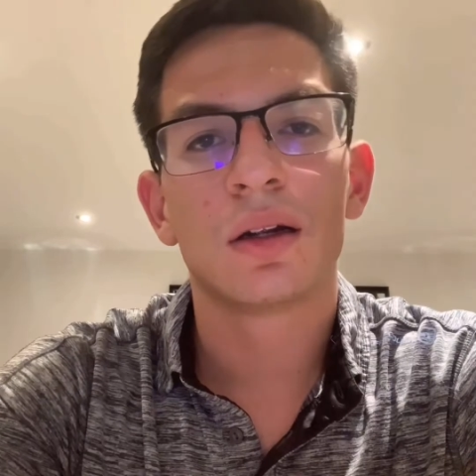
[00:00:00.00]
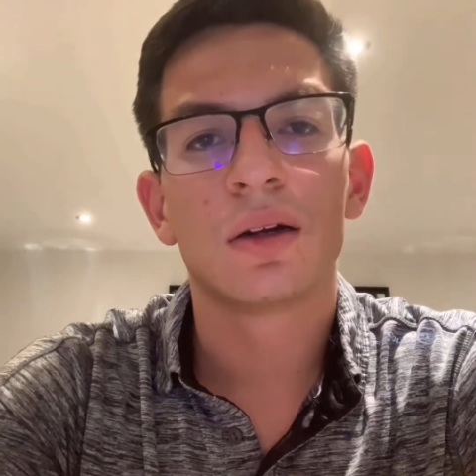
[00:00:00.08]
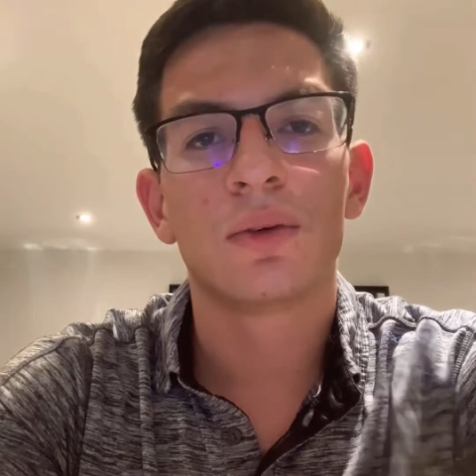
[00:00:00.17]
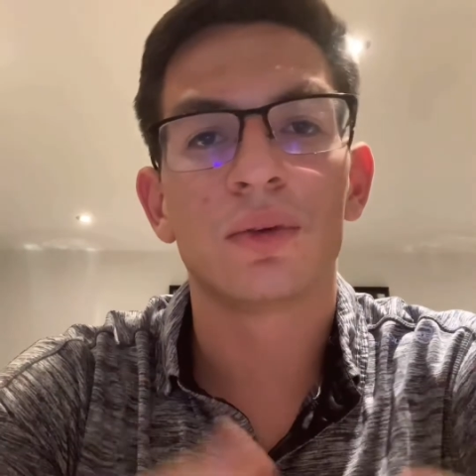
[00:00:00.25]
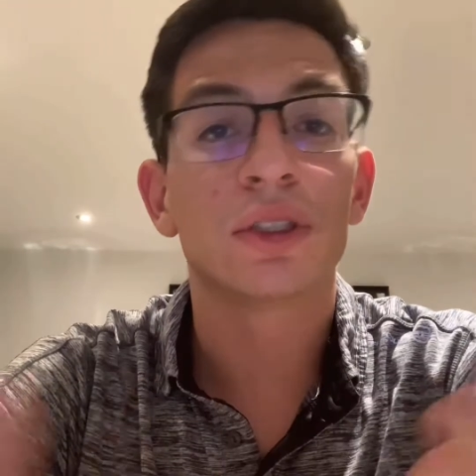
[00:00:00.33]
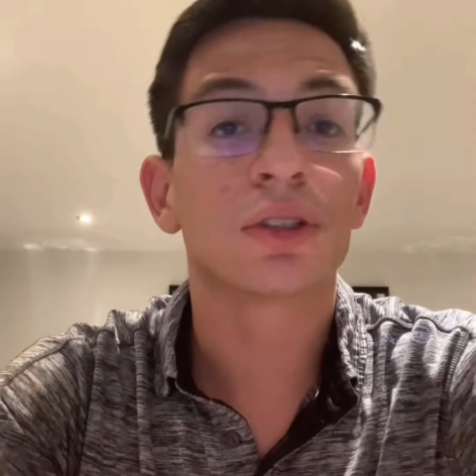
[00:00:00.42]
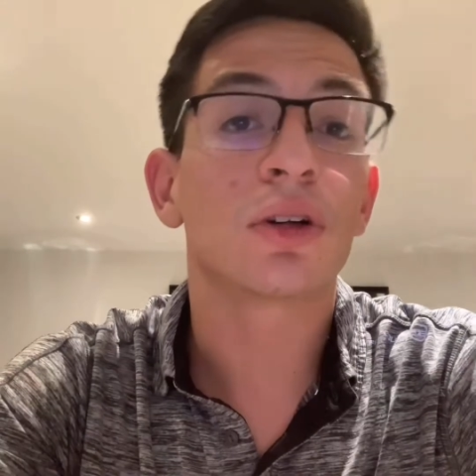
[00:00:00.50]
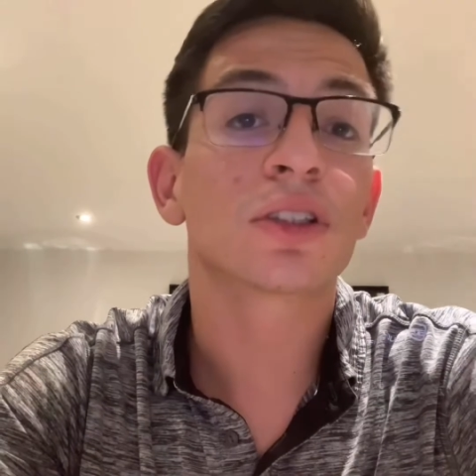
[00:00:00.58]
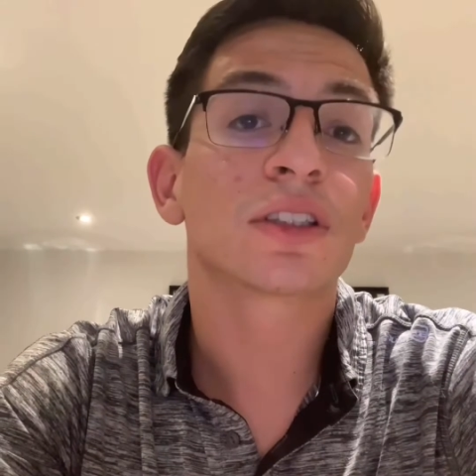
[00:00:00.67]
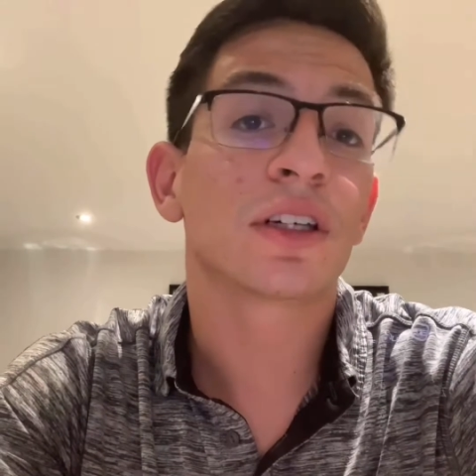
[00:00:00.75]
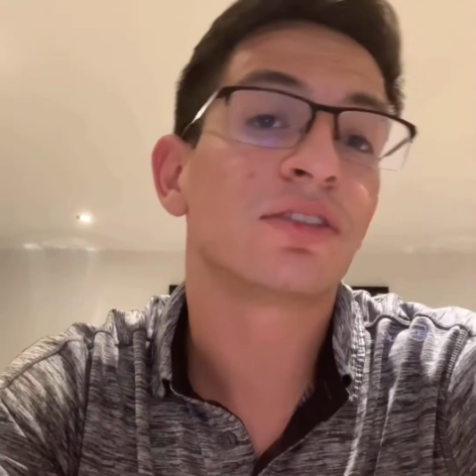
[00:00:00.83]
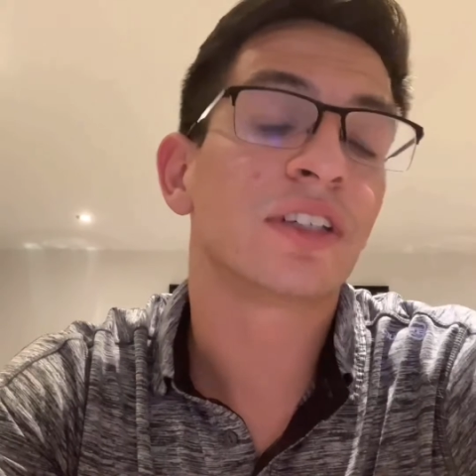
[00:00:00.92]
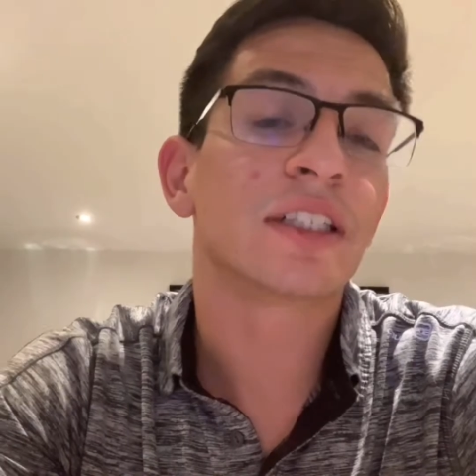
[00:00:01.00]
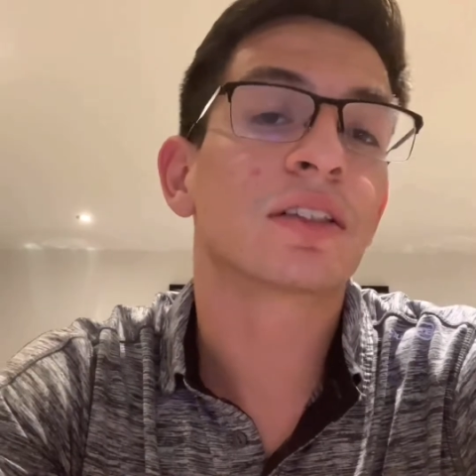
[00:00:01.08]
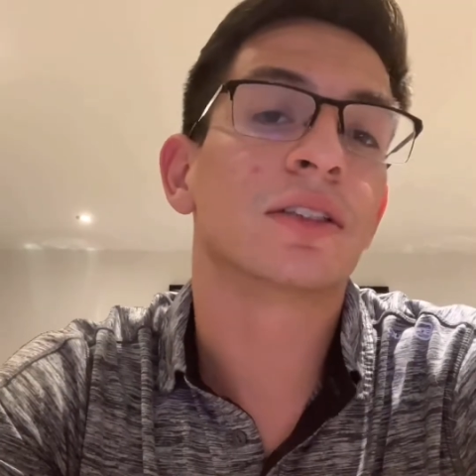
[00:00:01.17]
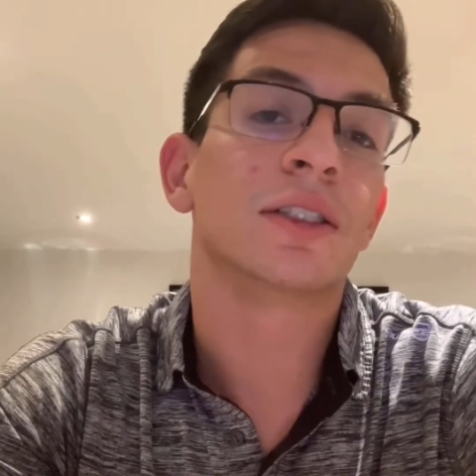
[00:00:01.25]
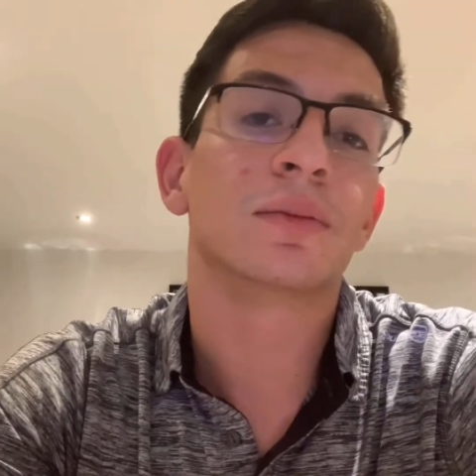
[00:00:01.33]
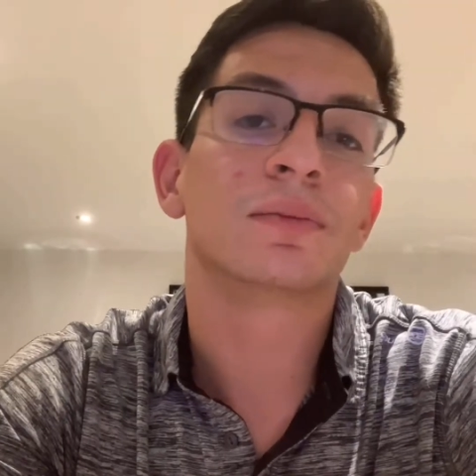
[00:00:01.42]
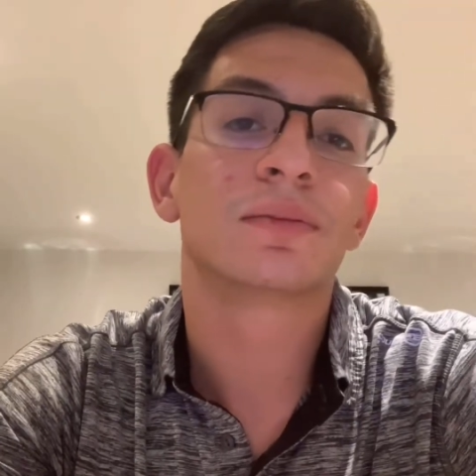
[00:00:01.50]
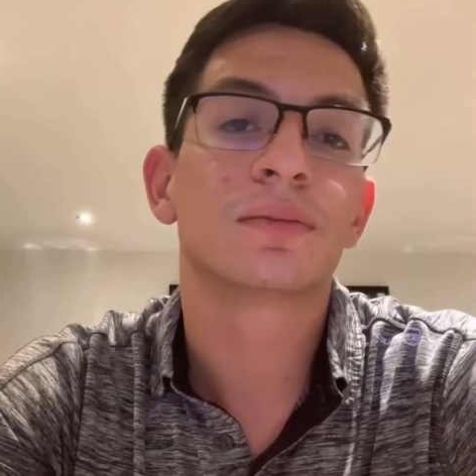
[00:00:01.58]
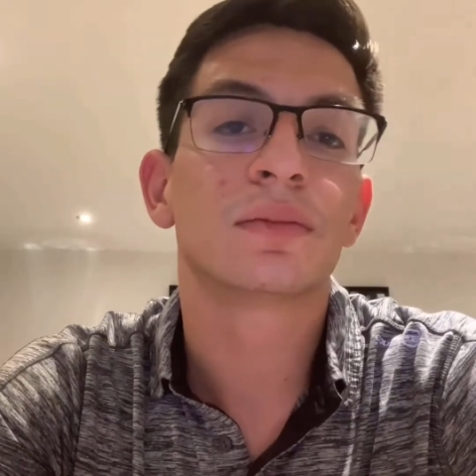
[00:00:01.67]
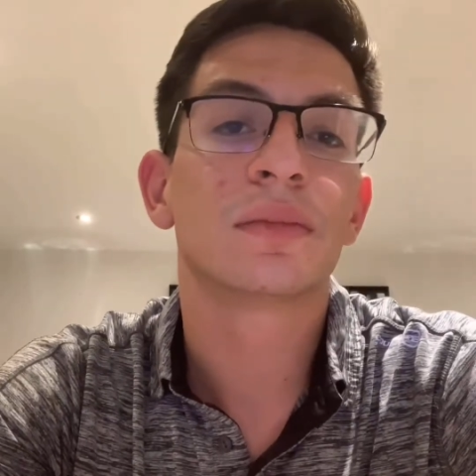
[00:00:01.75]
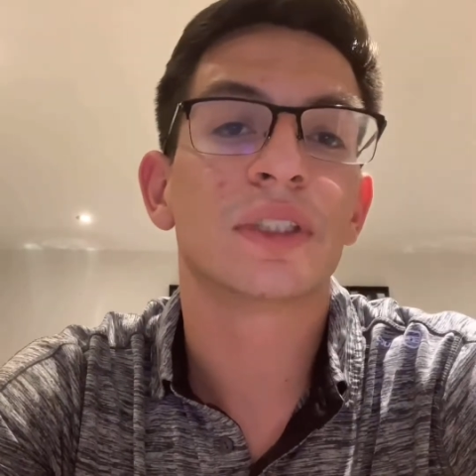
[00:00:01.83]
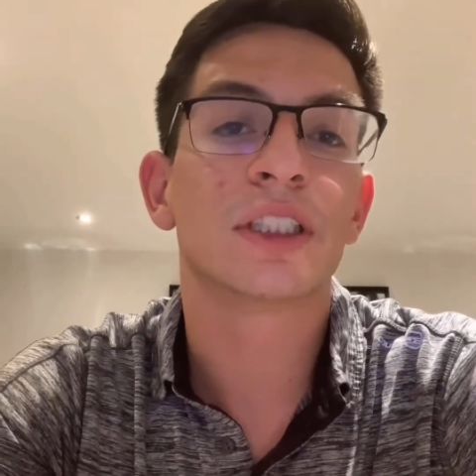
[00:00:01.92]
Results are very clear.
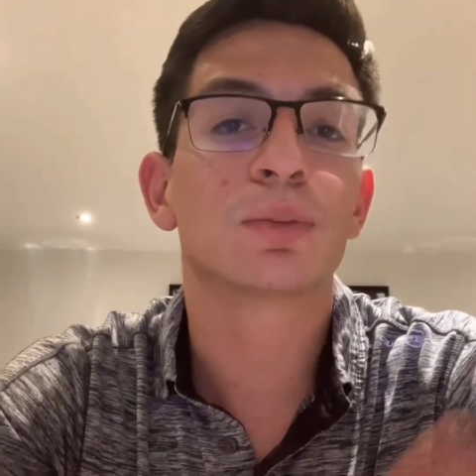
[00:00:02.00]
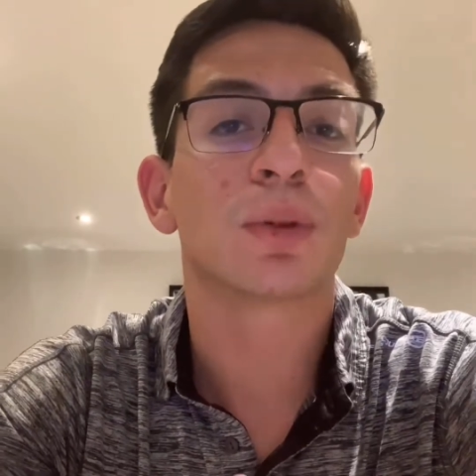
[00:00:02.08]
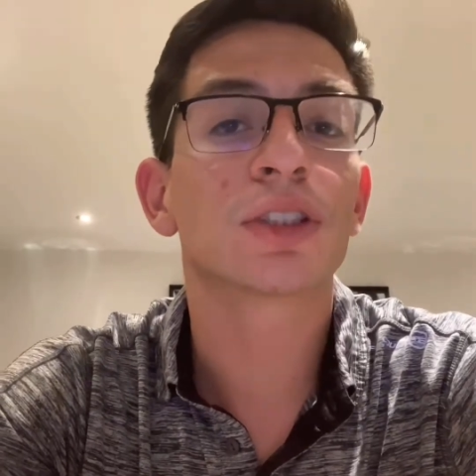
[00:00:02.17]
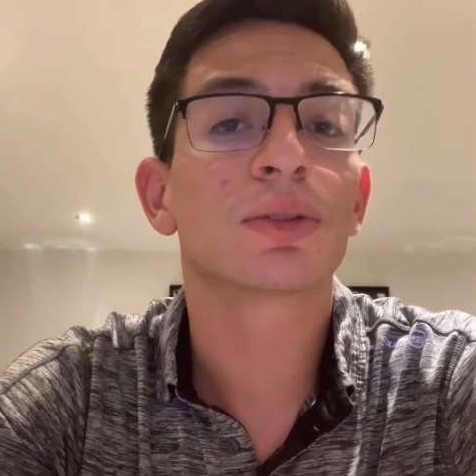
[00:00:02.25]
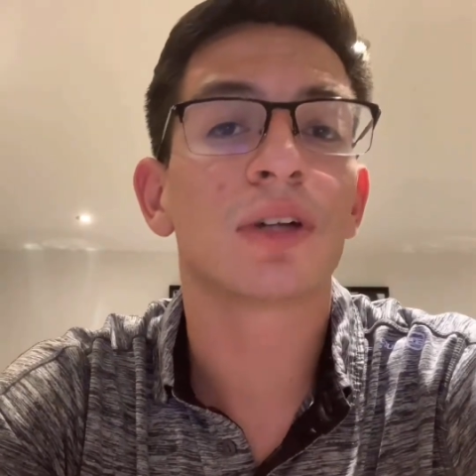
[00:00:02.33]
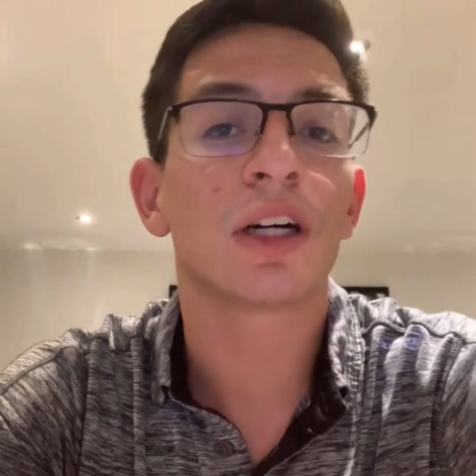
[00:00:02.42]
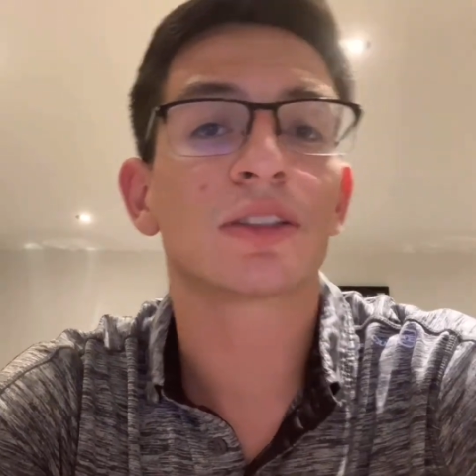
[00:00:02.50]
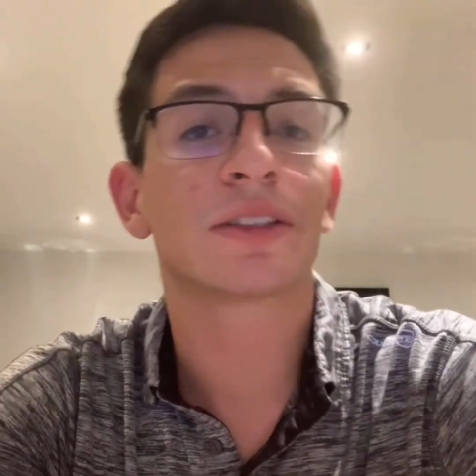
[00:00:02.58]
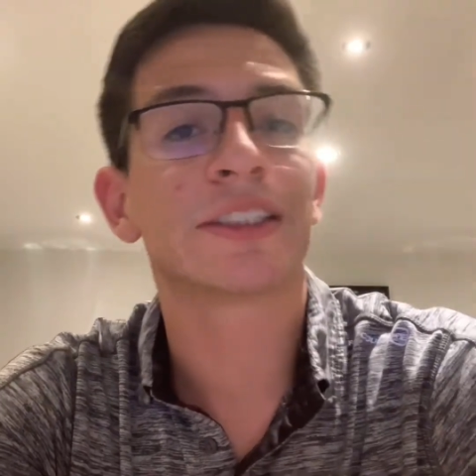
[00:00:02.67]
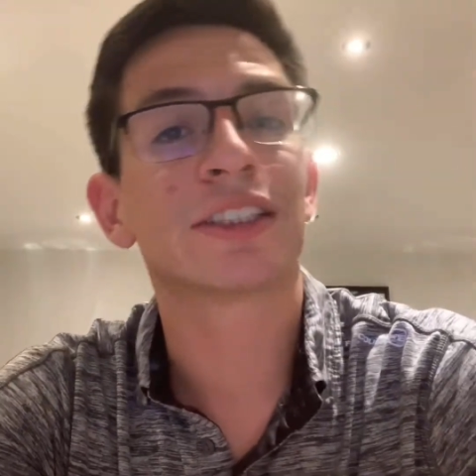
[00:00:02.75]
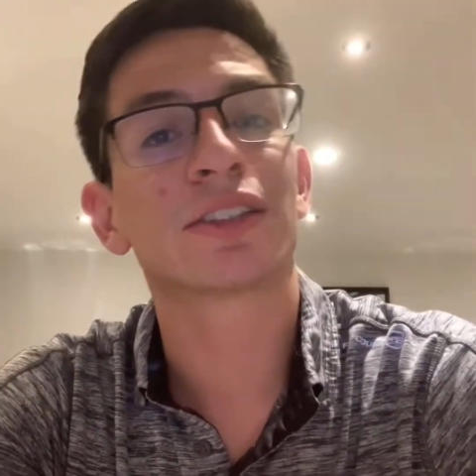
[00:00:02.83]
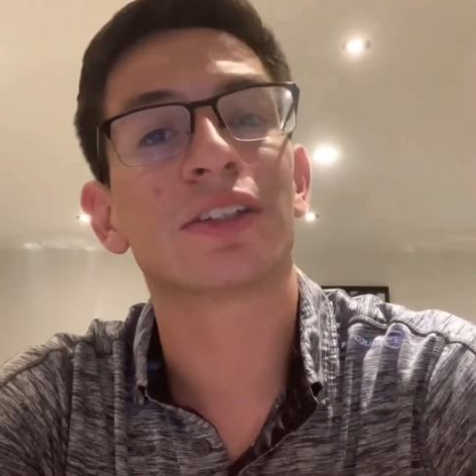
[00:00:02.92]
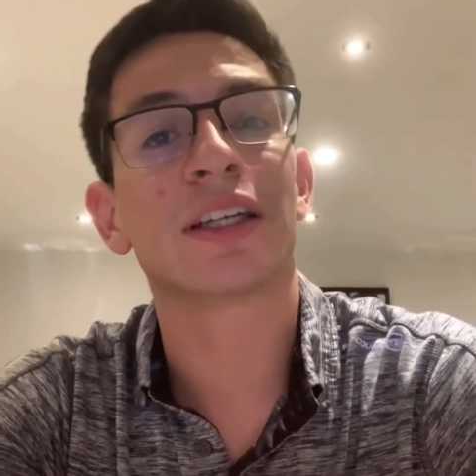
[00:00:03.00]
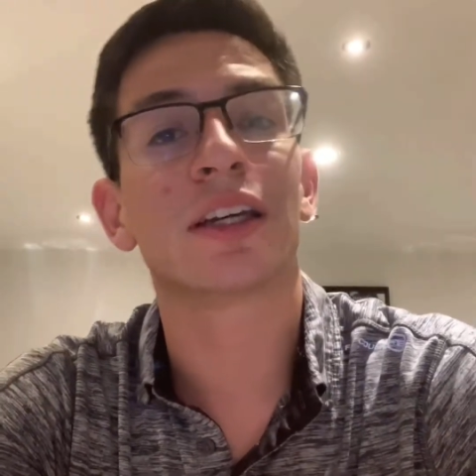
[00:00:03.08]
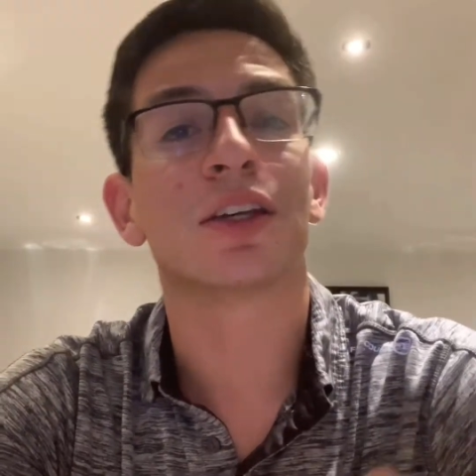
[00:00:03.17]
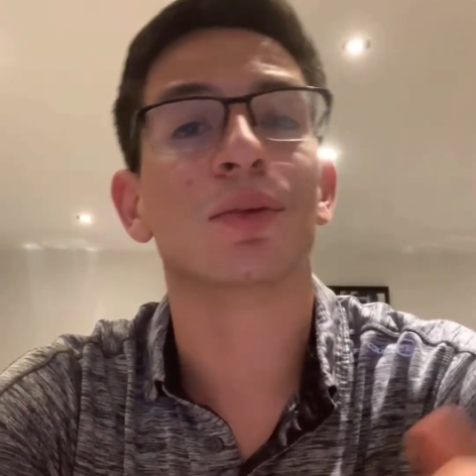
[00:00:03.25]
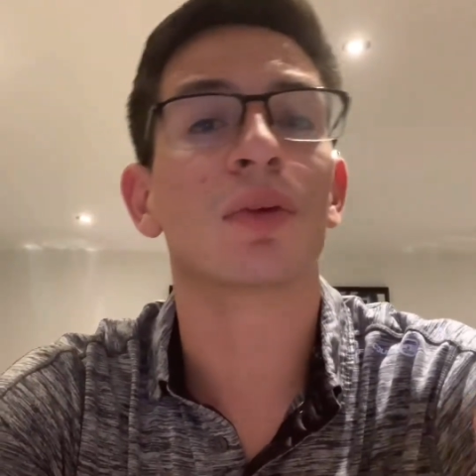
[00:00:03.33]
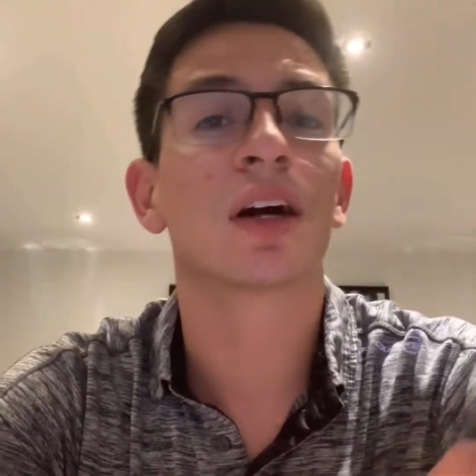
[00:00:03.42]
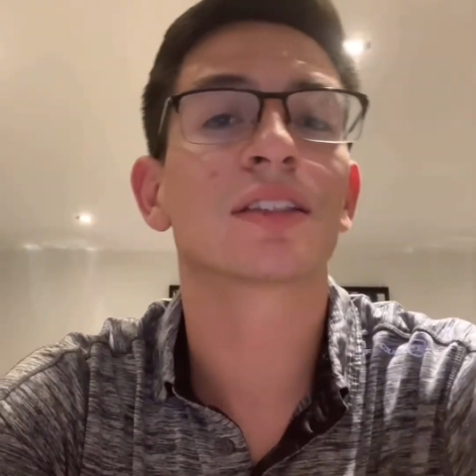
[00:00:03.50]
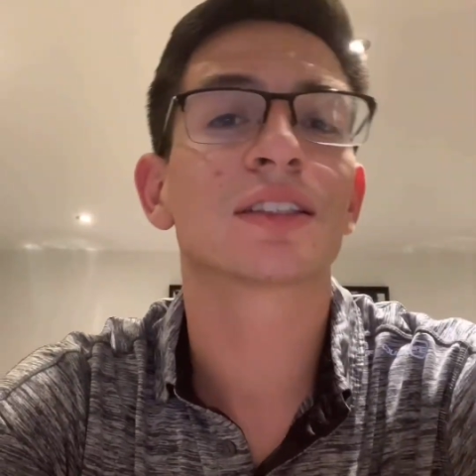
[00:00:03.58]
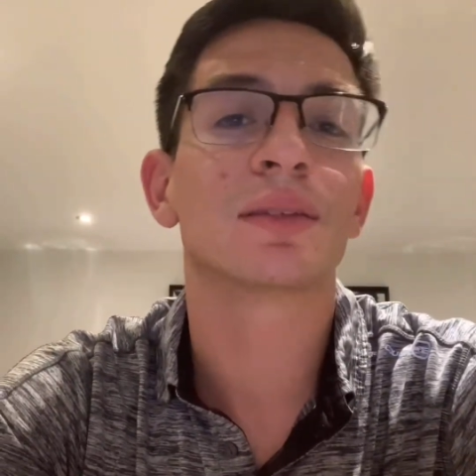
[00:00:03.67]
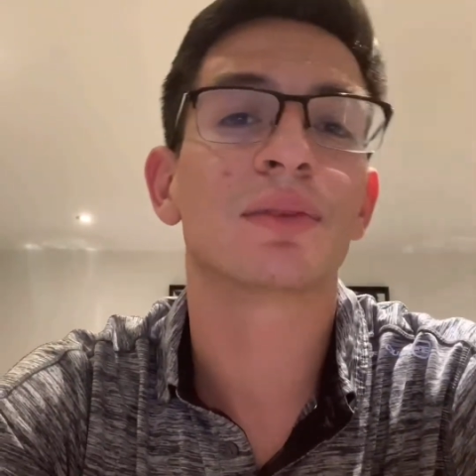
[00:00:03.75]
Disposable options create a humongous